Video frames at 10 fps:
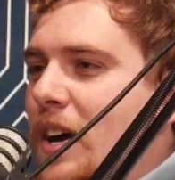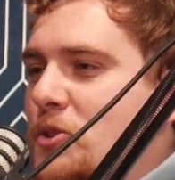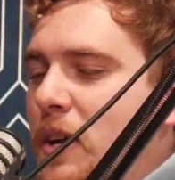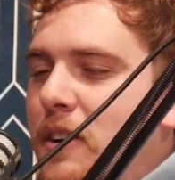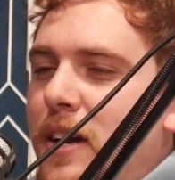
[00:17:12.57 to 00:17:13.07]

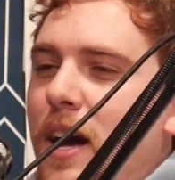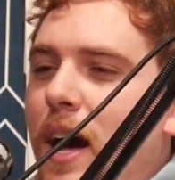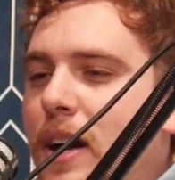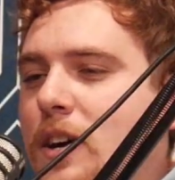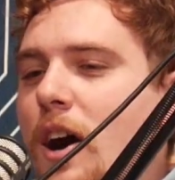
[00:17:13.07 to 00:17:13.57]
drank like a
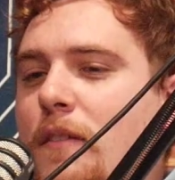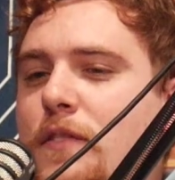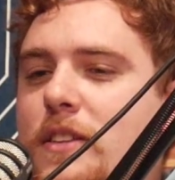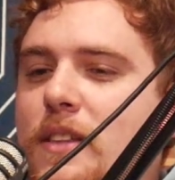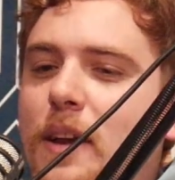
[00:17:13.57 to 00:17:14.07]
hot
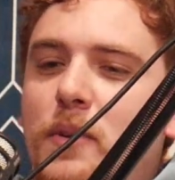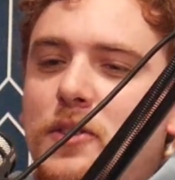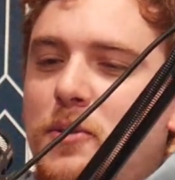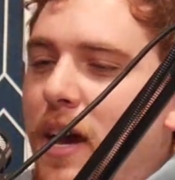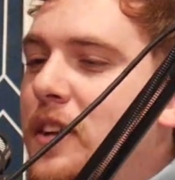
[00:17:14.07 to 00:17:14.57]
coffee, and then I went
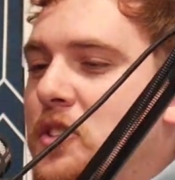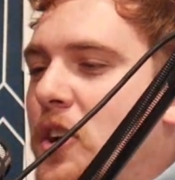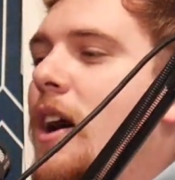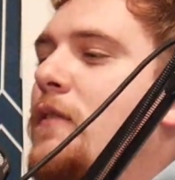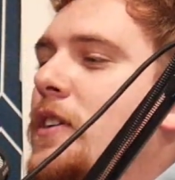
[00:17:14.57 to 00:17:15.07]
to an iced
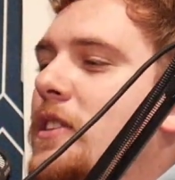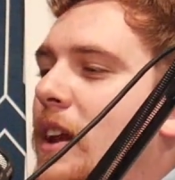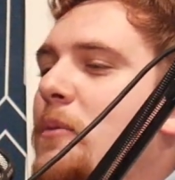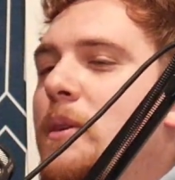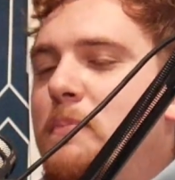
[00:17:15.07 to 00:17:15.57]
coffee, and then
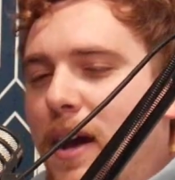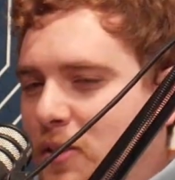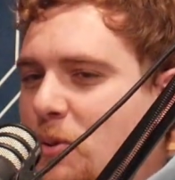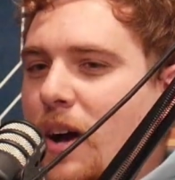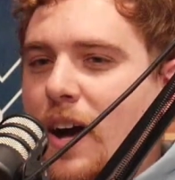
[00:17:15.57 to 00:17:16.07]
I went back
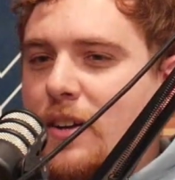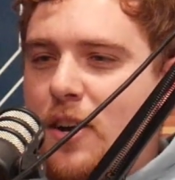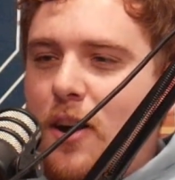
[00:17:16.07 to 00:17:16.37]
to a hot coffee.